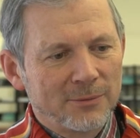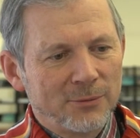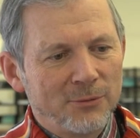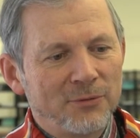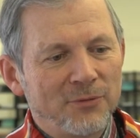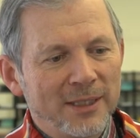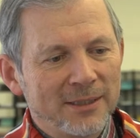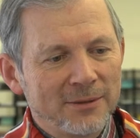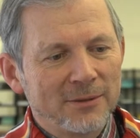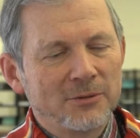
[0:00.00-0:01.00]
to
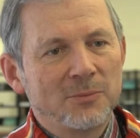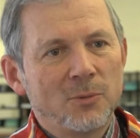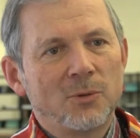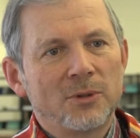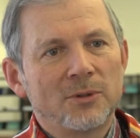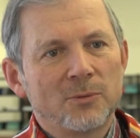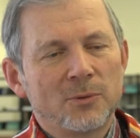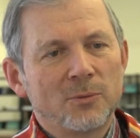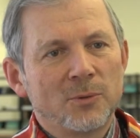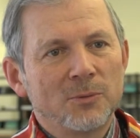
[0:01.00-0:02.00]
reflect also more on,
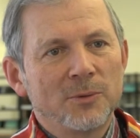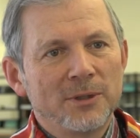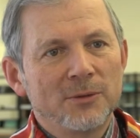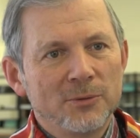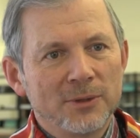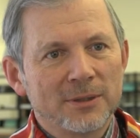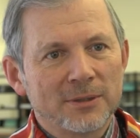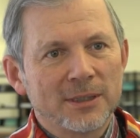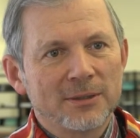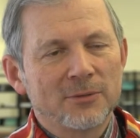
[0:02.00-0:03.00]
on what we are doing,
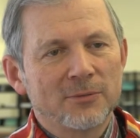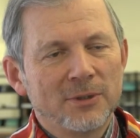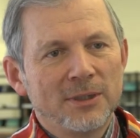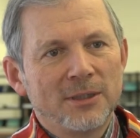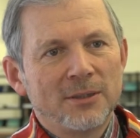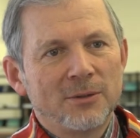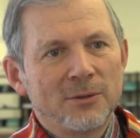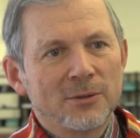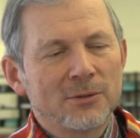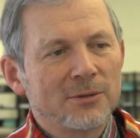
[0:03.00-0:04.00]
kind of
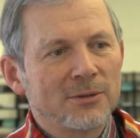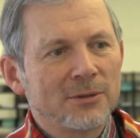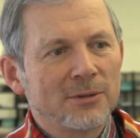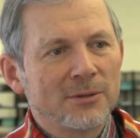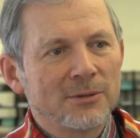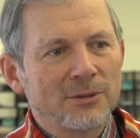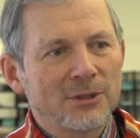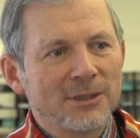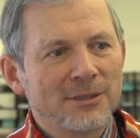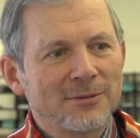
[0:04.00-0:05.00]
not, not
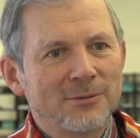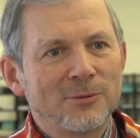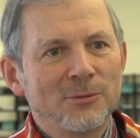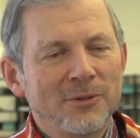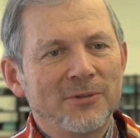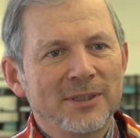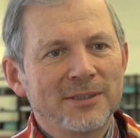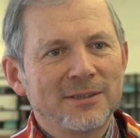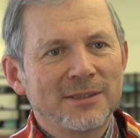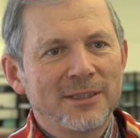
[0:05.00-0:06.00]
just do the
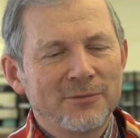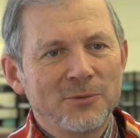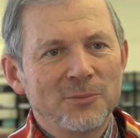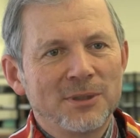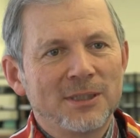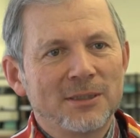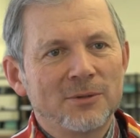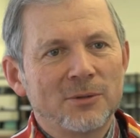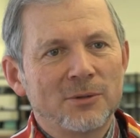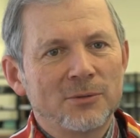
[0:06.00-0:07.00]
things that have to be
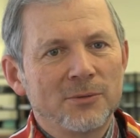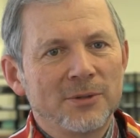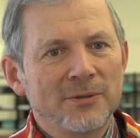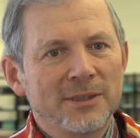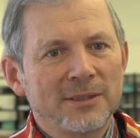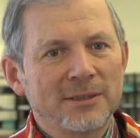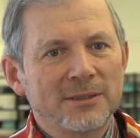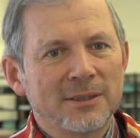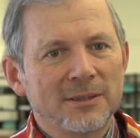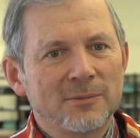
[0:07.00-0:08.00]
done or do the things
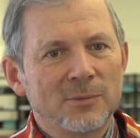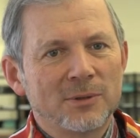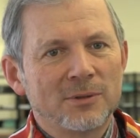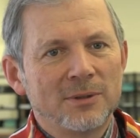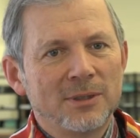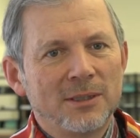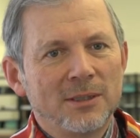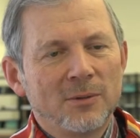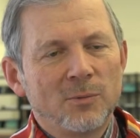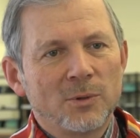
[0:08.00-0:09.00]
that one
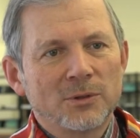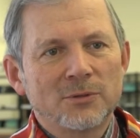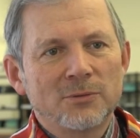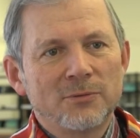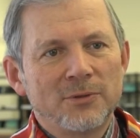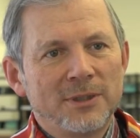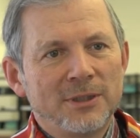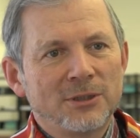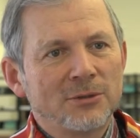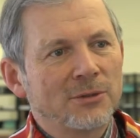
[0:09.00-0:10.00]
wants to
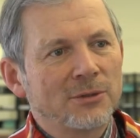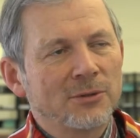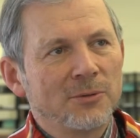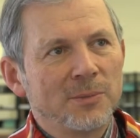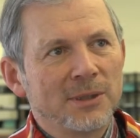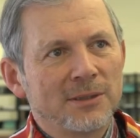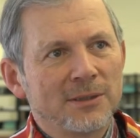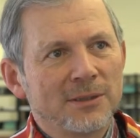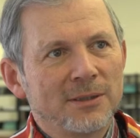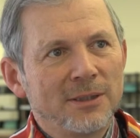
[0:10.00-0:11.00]
finish or so, but
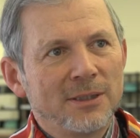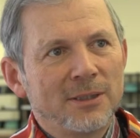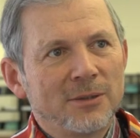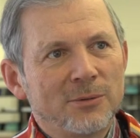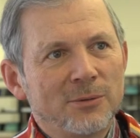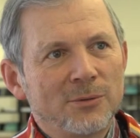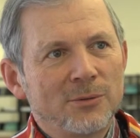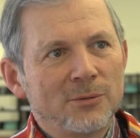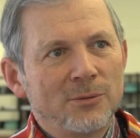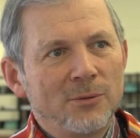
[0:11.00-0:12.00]
uh,
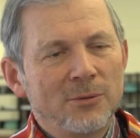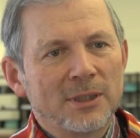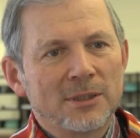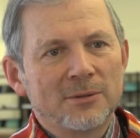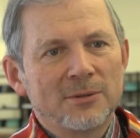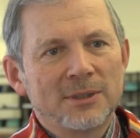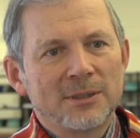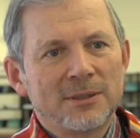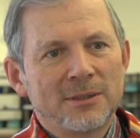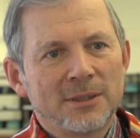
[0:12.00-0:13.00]
to, to look out.
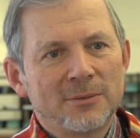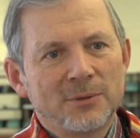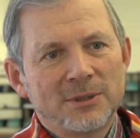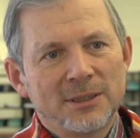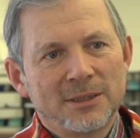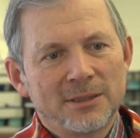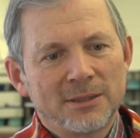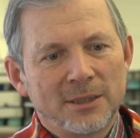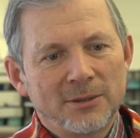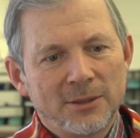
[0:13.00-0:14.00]
And I would say
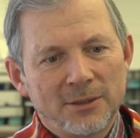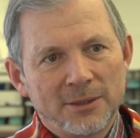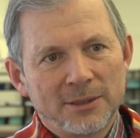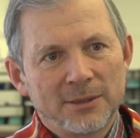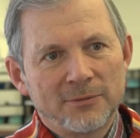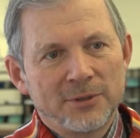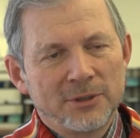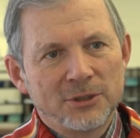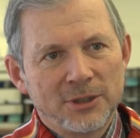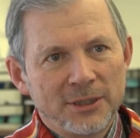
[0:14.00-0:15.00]
an article that I
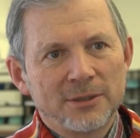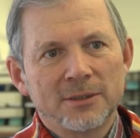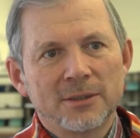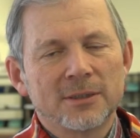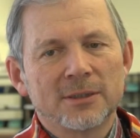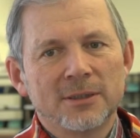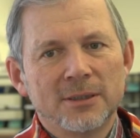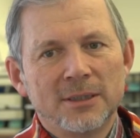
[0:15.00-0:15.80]
finished here uh,